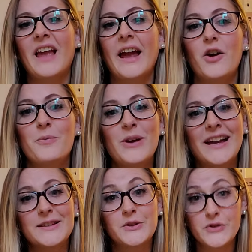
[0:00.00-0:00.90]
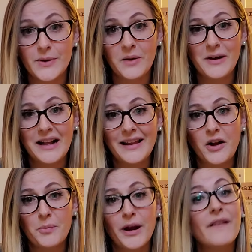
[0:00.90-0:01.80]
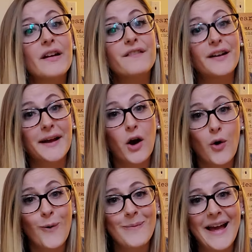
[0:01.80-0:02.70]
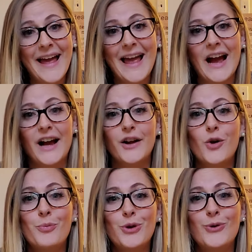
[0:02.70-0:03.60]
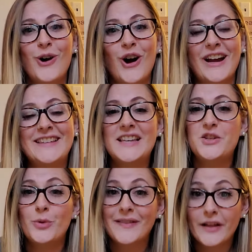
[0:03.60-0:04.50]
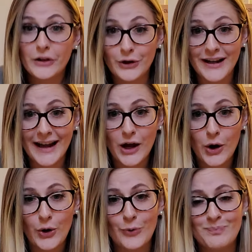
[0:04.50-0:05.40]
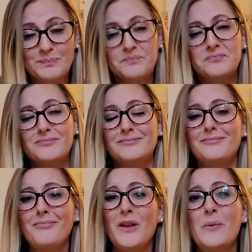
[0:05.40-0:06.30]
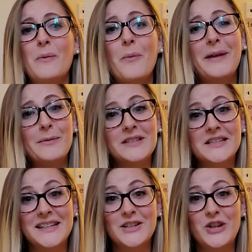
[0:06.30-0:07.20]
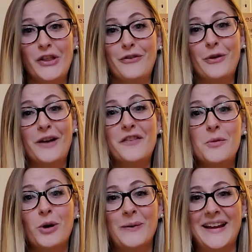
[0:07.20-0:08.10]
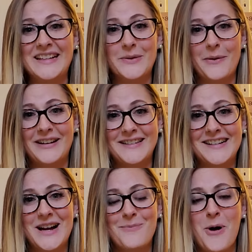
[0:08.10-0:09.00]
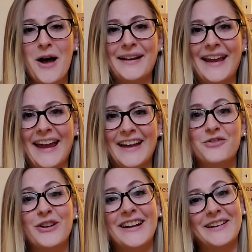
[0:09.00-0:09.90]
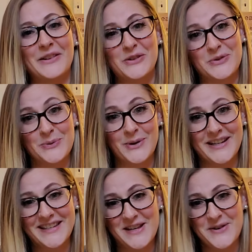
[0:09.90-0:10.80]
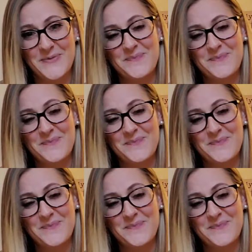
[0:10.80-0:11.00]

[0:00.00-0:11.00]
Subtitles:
I hope you guys are doing well. I hope you're having fun at home. I hope you are continuing the learning at home. We won't be able to see each other for a few more weeks, so I wanted to come on and read another story to you.